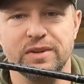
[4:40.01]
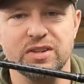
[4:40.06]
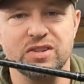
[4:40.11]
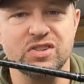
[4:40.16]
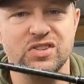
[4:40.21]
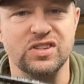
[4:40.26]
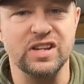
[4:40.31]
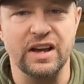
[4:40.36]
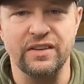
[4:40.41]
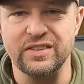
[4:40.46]

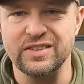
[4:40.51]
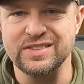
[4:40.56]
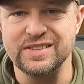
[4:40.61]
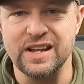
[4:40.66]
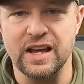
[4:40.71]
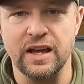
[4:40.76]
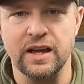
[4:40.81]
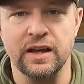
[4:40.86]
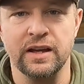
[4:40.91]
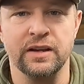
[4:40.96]

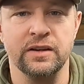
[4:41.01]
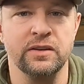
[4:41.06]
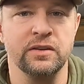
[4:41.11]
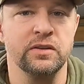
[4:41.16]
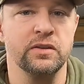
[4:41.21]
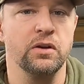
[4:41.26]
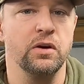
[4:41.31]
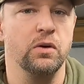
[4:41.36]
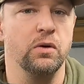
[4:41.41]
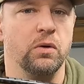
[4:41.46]

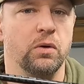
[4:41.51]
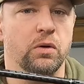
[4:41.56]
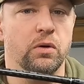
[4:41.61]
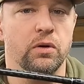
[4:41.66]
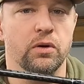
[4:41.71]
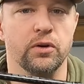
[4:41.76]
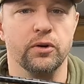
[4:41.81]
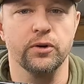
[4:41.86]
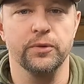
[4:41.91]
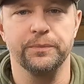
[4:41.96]
710
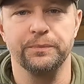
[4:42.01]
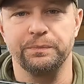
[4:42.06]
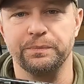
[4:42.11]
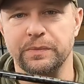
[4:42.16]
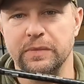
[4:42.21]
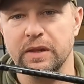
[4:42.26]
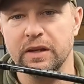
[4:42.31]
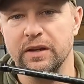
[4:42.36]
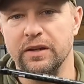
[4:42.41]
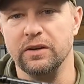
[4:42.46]
or
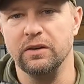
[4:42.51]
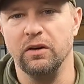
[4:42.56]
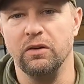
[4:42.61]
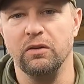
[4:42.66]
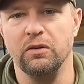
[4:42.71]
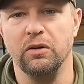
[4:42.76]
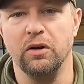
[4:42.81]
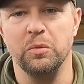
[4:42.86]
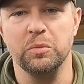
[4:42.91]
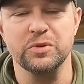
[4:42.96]

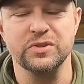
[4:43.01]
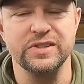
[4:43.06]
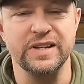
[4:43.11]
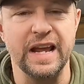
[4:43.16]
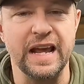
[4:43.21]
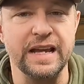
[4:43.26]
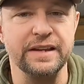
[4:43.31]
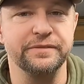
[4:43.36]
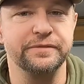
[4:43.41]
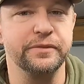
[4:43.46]
almost
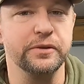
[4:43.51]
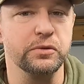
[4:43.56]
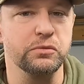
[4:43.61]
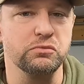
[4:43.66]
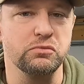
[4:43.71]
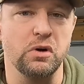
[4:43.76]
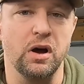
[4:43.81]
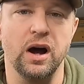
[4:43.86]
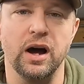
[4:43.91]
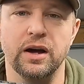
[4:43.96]
an
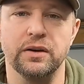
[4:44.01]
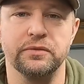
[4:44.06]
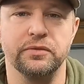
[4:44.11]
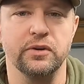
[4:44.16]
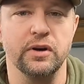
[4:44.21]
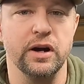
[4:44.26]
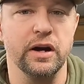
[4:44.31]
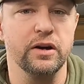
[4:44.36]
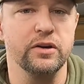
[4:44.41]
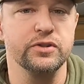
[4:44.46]
8-foot rod
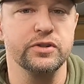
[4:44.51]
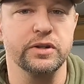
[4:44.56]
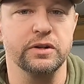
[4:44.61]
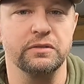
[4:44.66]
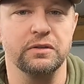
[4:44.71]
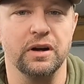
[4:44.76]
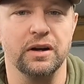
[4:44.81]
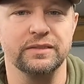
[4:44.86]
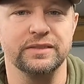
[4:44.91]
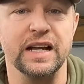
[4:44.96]
for a hair
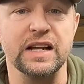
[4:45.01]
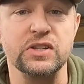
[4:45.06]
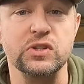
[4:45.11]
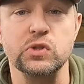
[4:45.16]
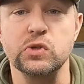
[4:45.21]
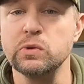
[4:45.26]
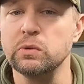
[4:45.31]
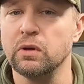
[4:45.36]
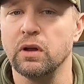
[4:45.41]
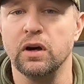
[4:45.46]
jig rod.
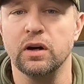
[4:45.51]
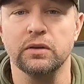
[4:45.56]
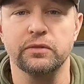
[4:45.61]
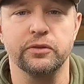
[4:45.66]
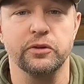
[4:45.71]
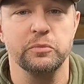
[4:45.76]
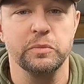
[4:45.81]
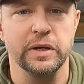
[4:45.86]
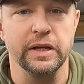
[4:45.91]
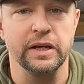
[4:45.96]
That's too long
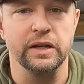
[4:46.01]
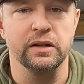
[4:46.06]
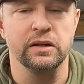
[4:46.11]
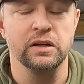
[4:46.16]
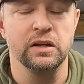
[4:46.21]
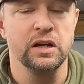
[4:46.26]
for me.